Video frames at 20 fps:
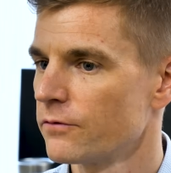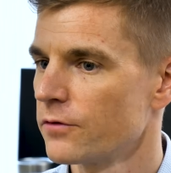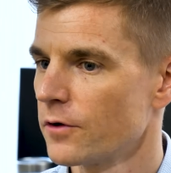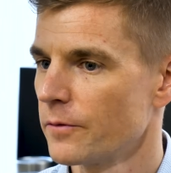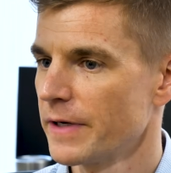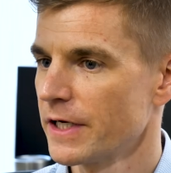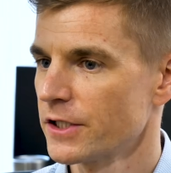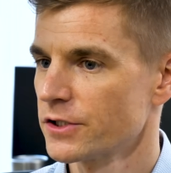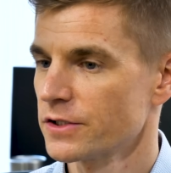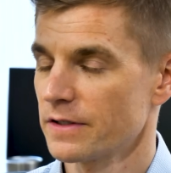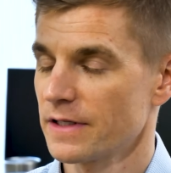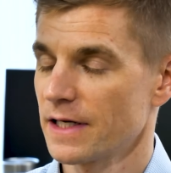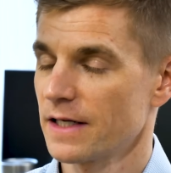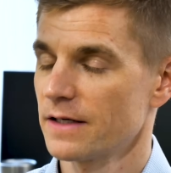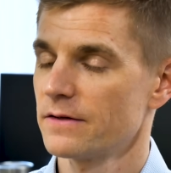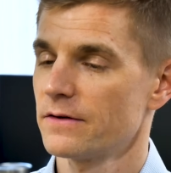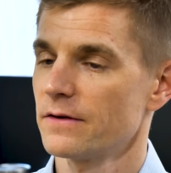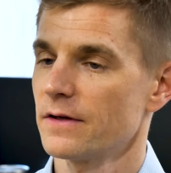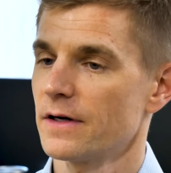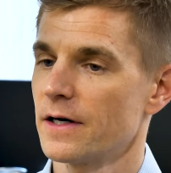information
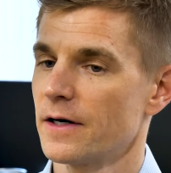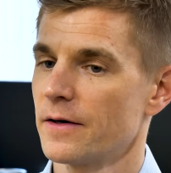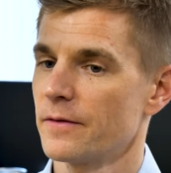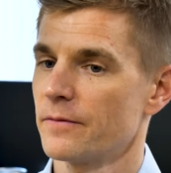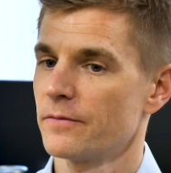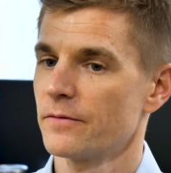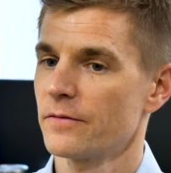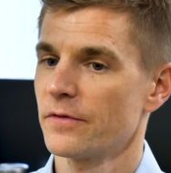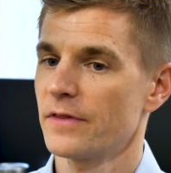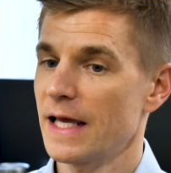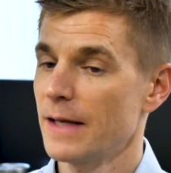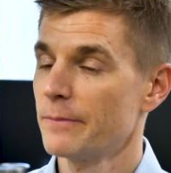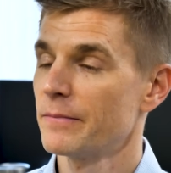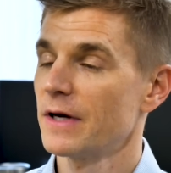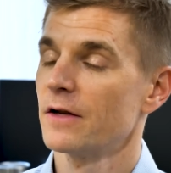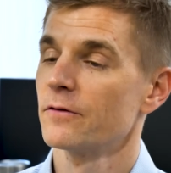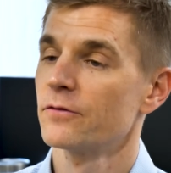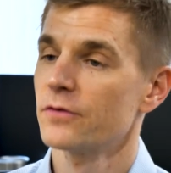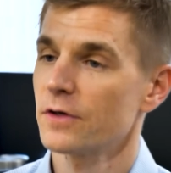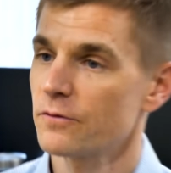that um, they
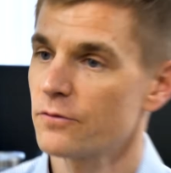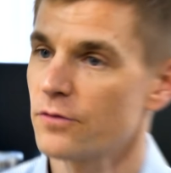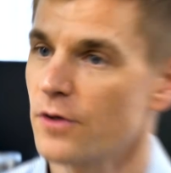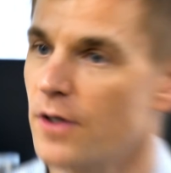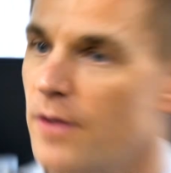benefit